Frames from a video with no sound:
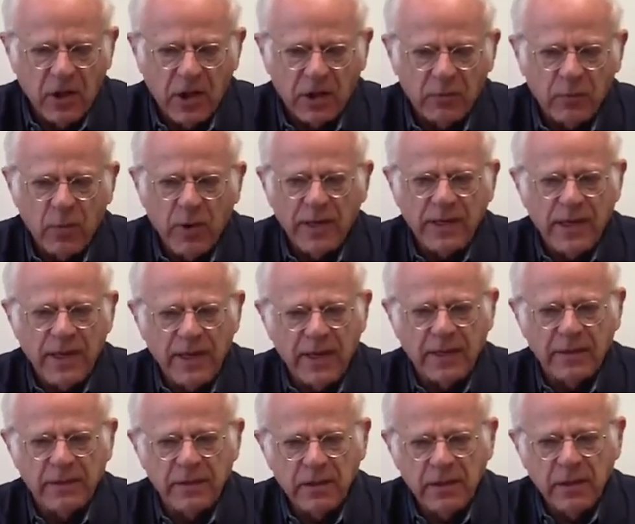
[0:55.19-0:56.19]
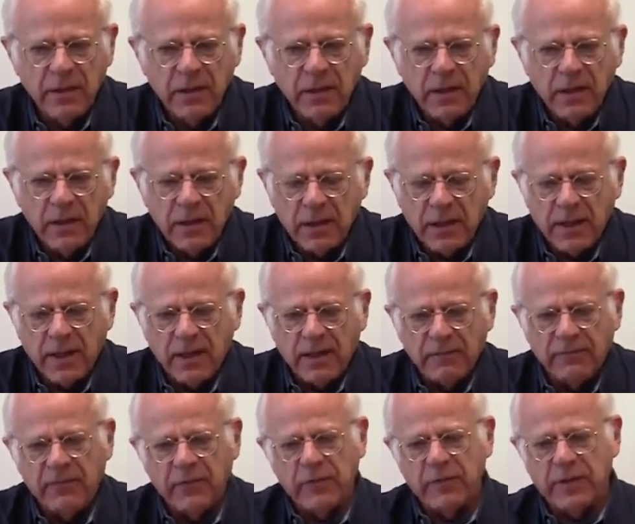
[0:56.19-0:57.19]
On one hand,
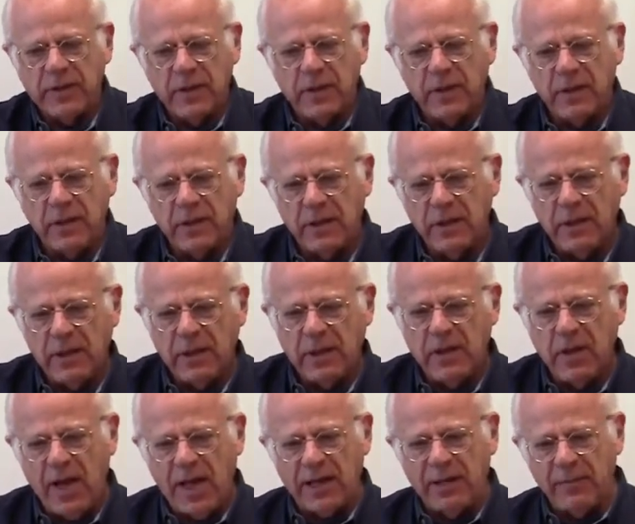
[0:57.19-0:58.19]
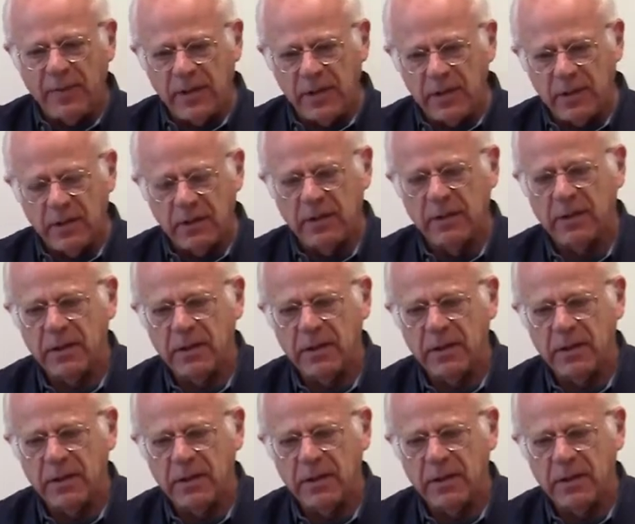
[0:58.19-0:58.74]
uh, for the economy,